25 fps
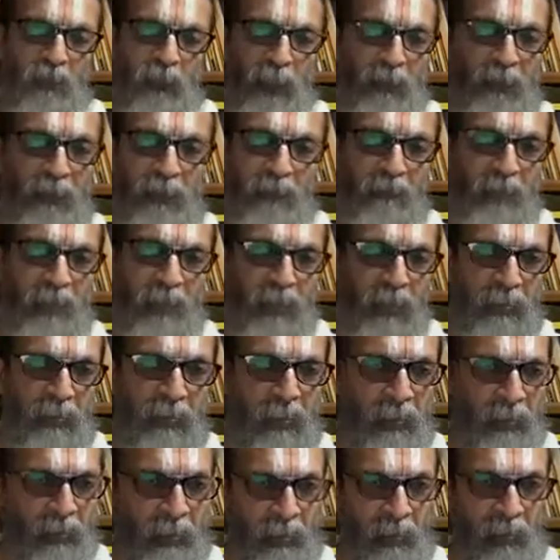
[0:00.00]
I said Vedas
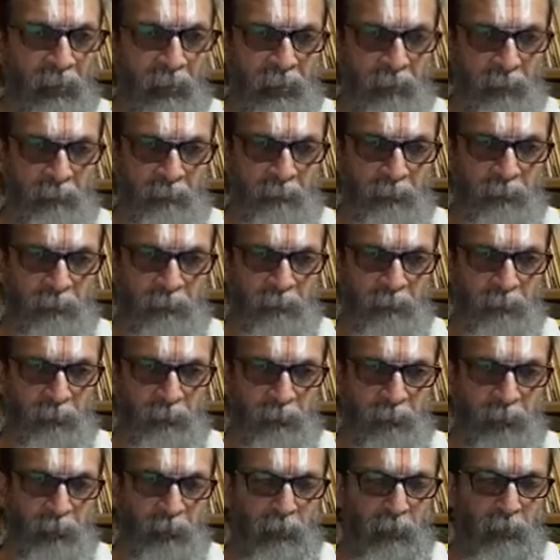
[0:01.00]
are eternal.
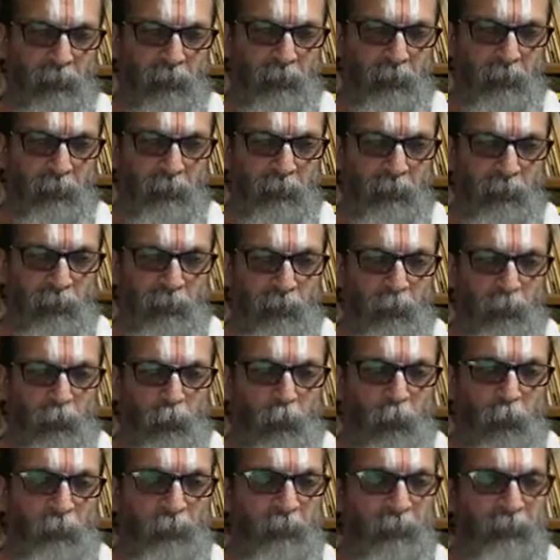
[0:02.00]

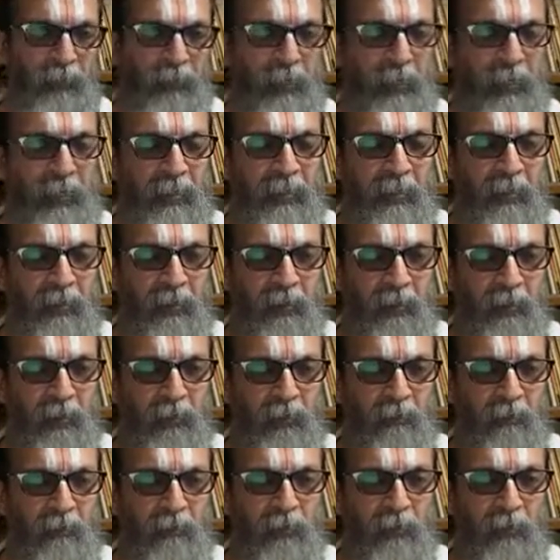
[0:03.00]
When I say
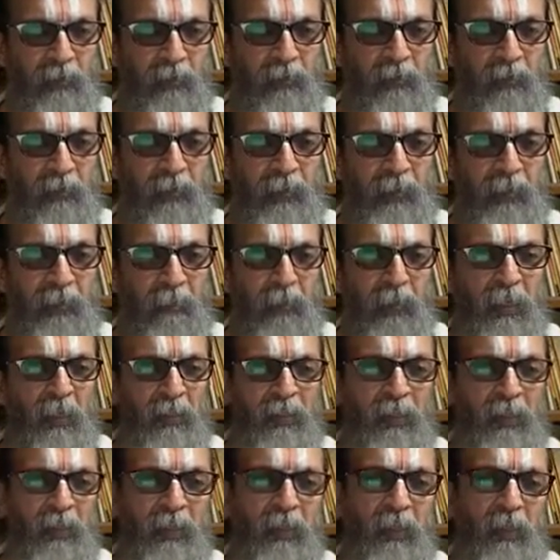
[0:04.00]
eternal, it
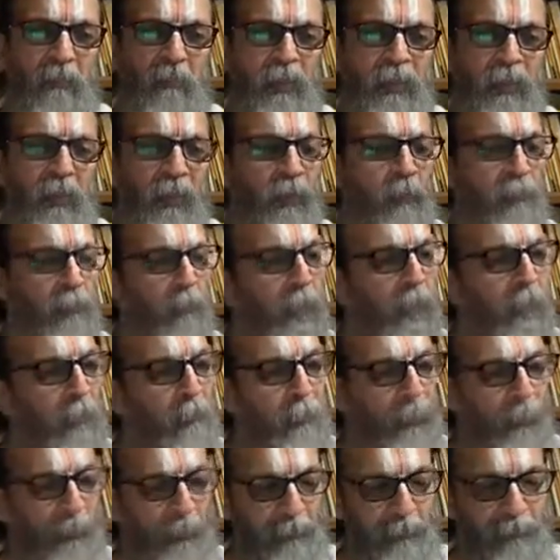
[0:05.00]
means that it was not
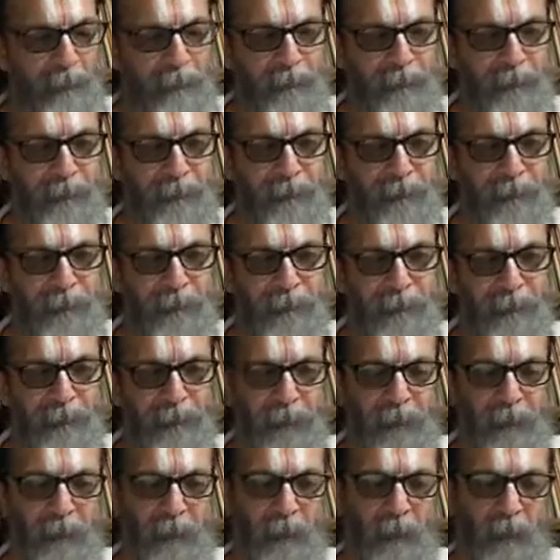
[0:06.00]
man-made.
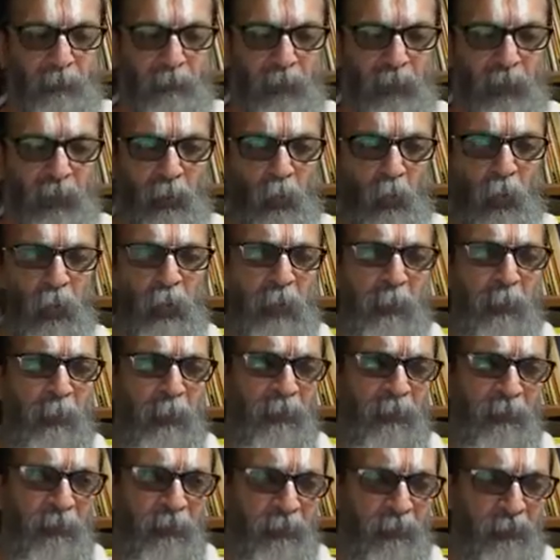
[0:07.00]
What
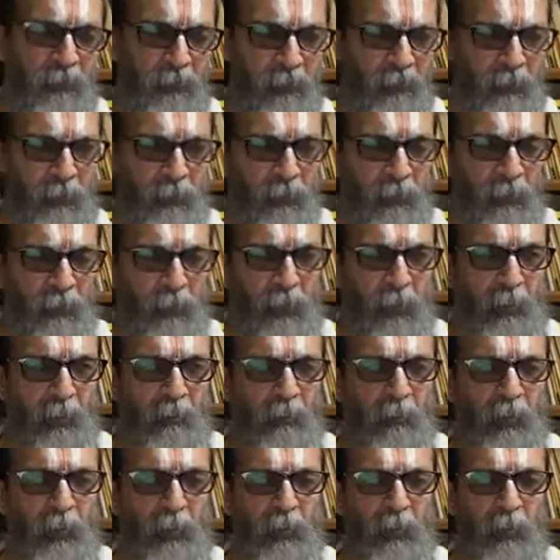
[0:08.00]
happens
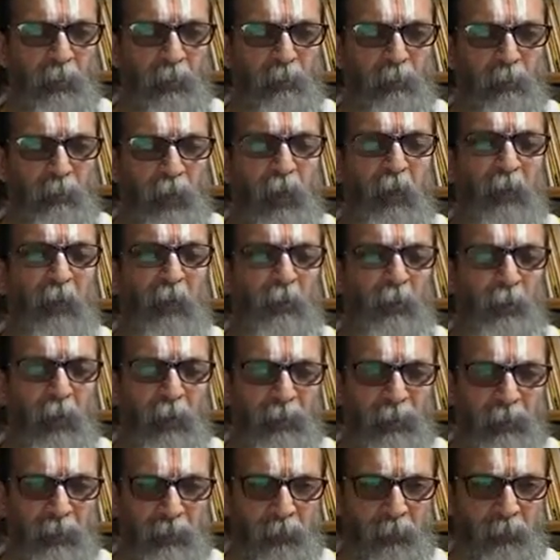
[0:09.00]
if, what is
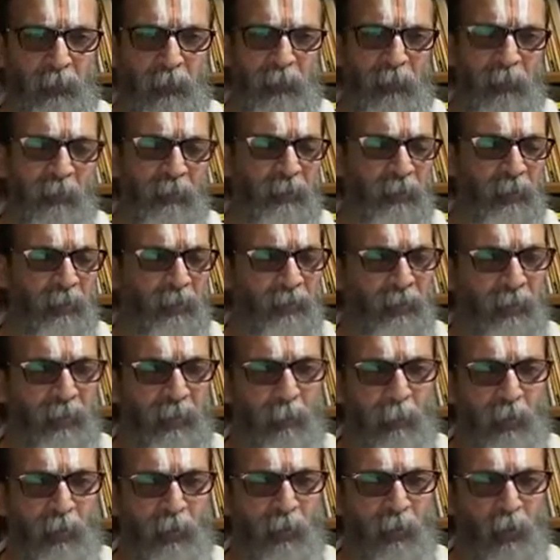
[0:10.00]
Vedas? Vedas is
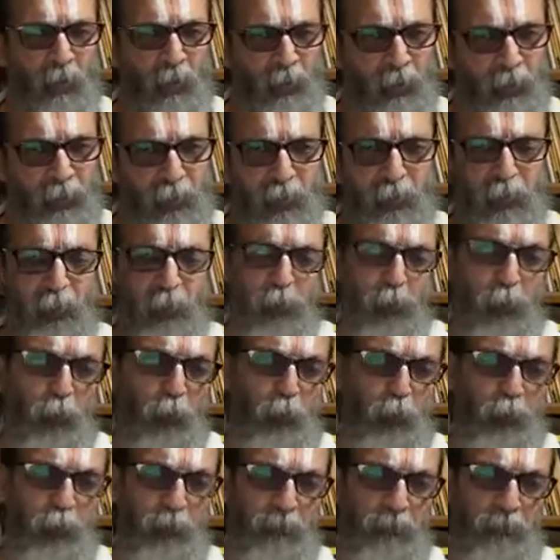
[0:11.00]
nothing but a
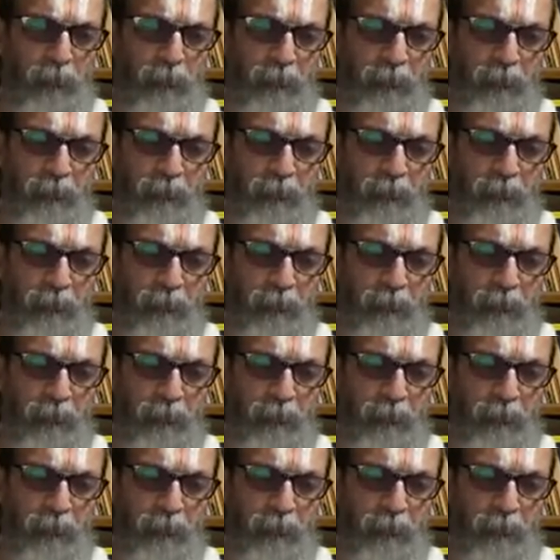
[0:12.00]
constitution.